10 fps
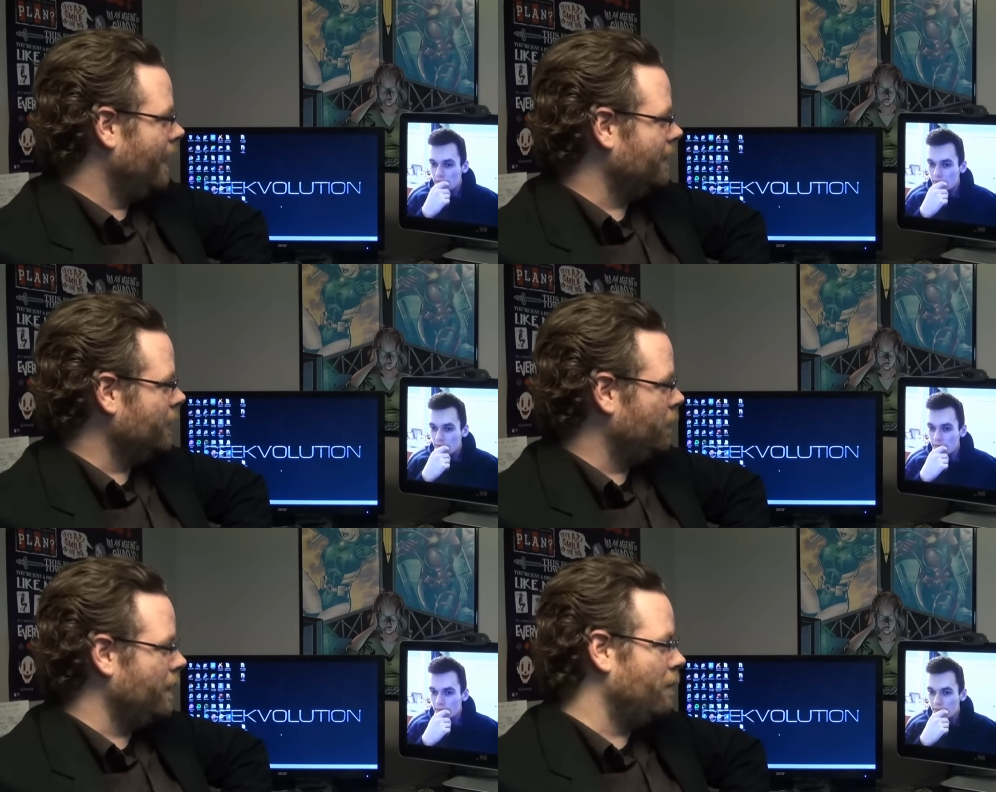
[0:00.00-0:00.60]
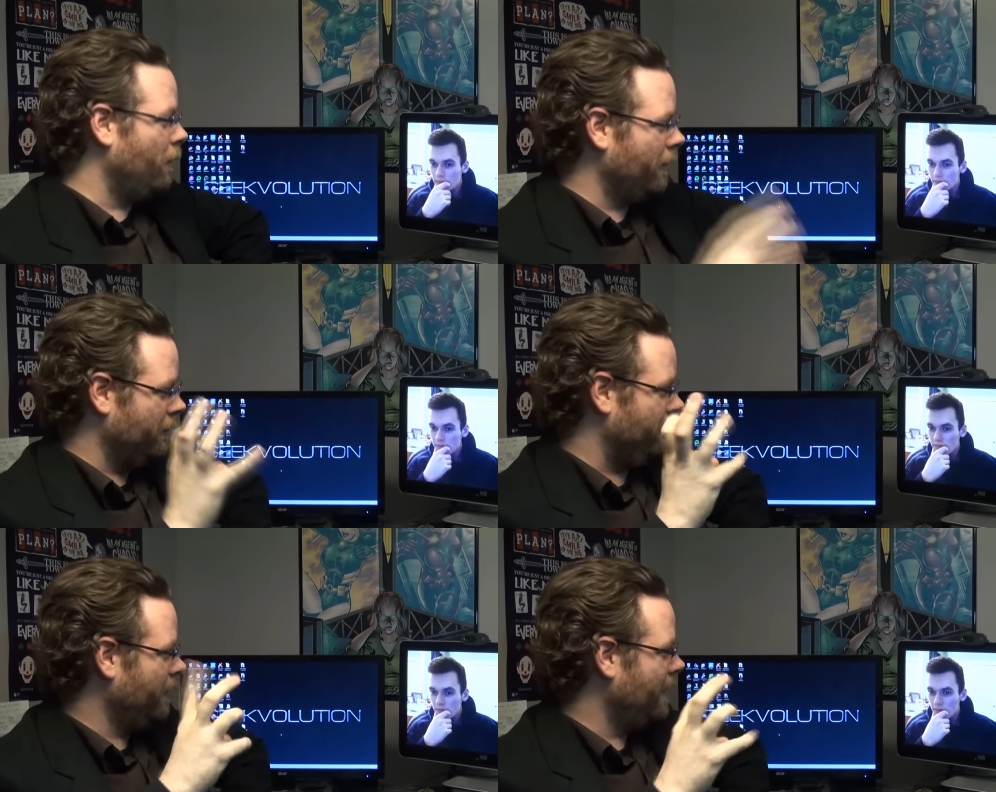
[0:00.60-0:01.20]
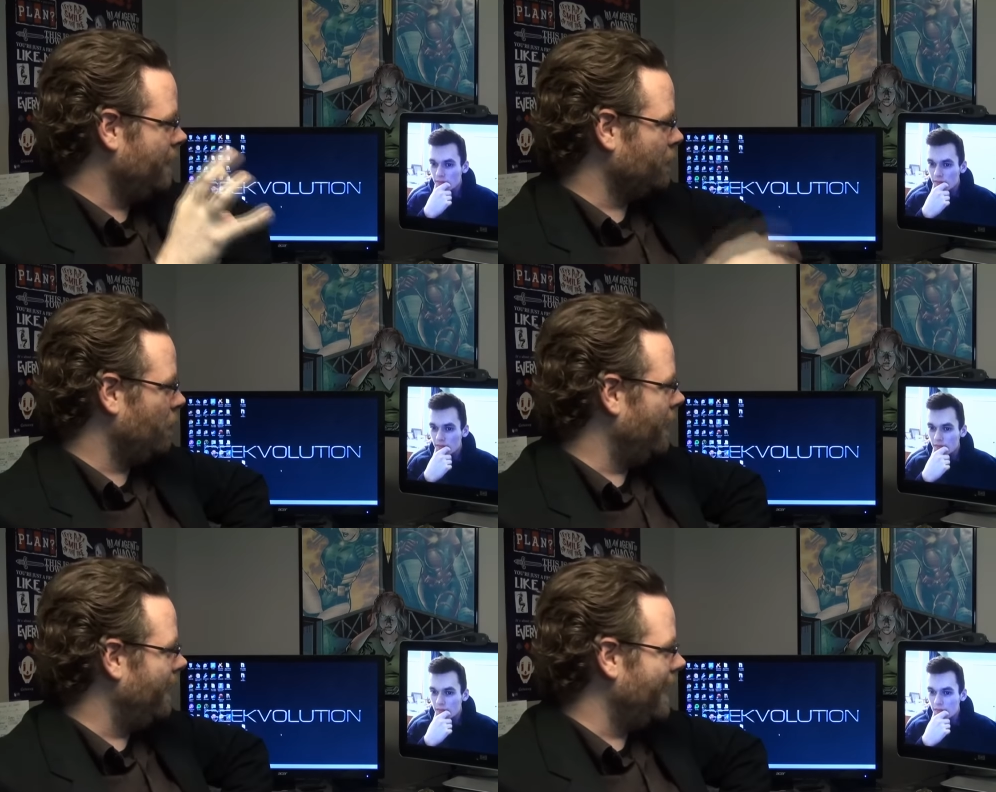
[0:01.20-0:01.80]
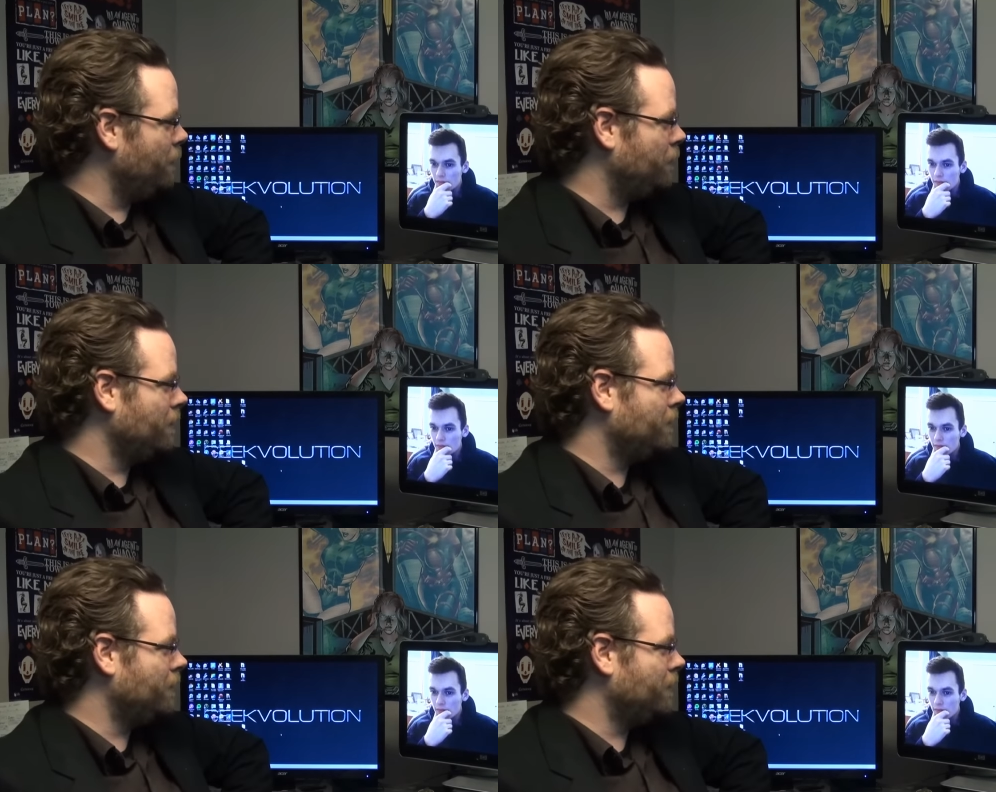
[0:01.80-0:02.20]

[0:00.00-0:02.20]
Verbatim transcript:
Speaker 1: a little bit more of here's what it is.